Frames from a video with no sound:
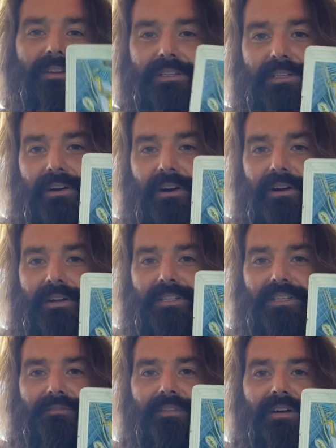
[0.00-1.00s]
card is
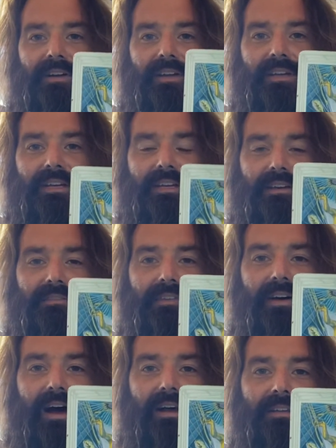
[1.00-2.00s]
the very key of
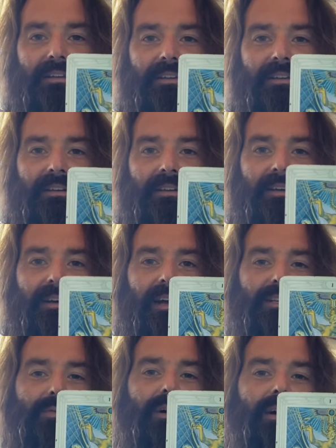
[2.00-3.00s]
that.
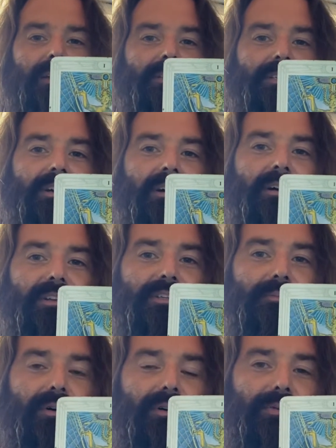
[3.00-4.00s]
It's why this card is
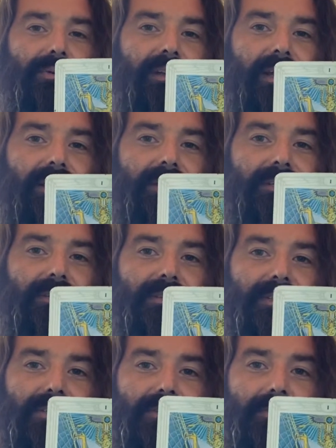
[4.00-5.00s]
both related to the
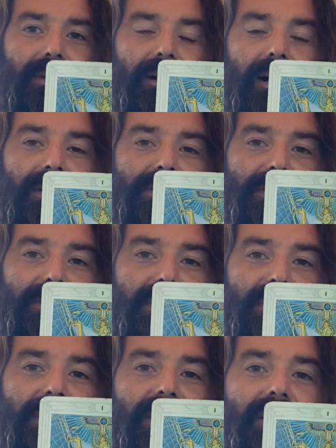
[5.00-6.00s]

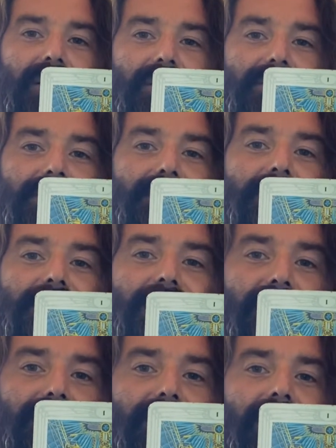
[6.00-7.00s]
superconsciousness and also the
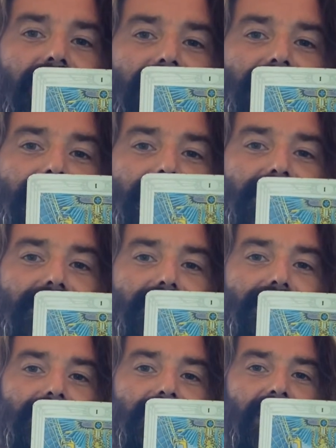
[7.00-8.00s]
self-conscious
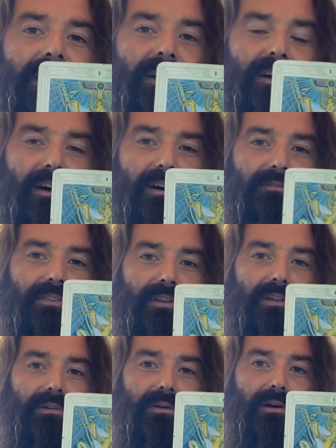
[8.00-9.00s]
use of the
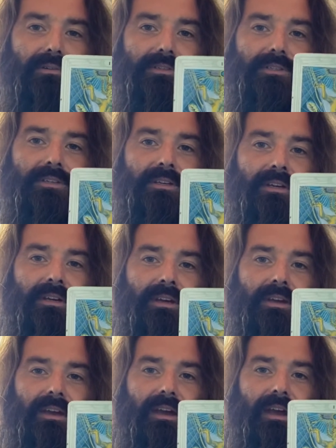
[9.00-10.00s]
logos.
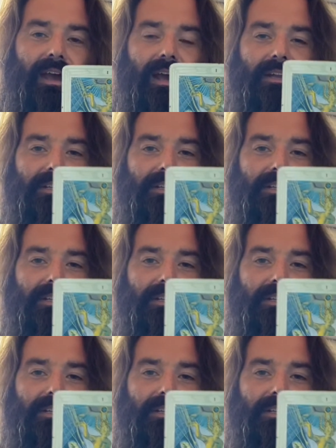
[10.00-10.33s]
And